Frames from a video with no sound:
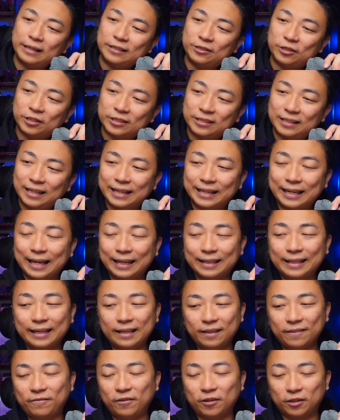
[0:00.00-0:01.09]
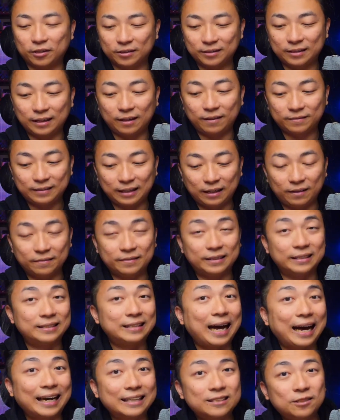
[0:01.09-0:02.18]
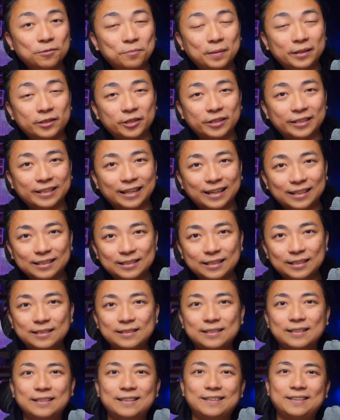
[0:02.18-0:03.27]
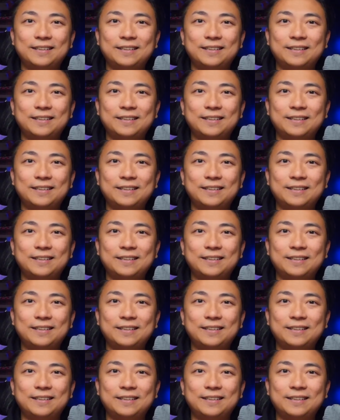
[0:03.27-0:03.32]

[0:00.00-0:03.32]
interested in getting for yourself some of these Isometric Yeses,